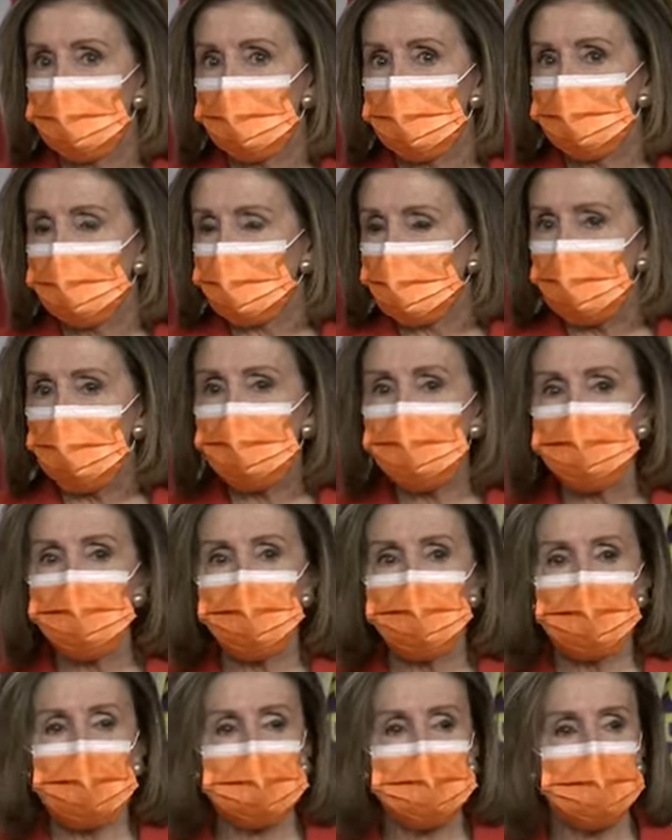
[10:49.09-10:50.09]
In the course
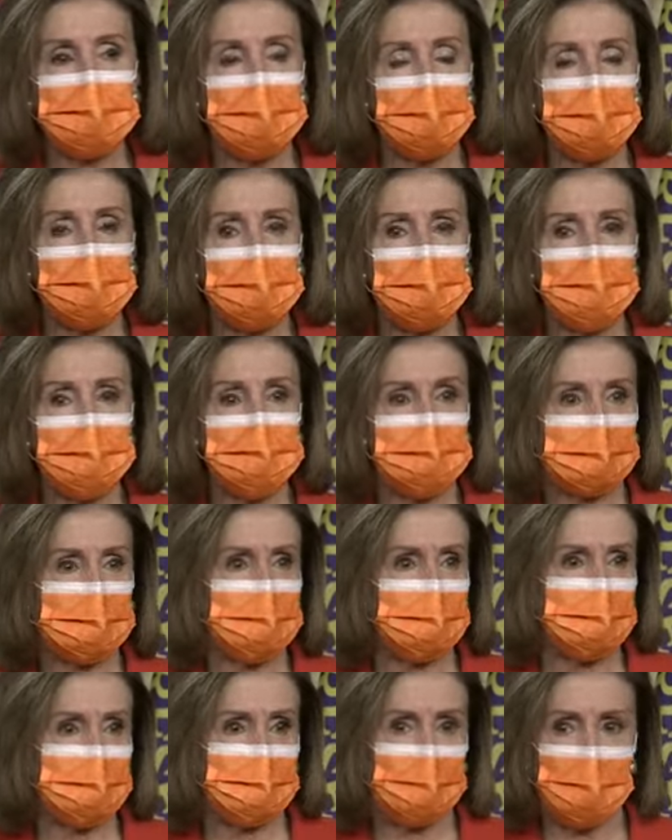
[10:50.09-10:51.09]
of that time,
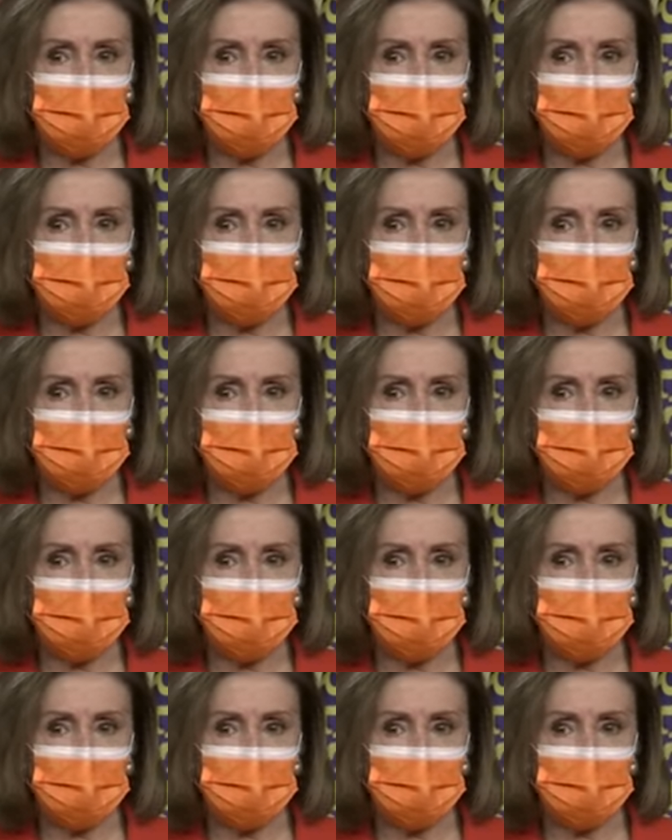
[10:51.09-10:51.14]
declared a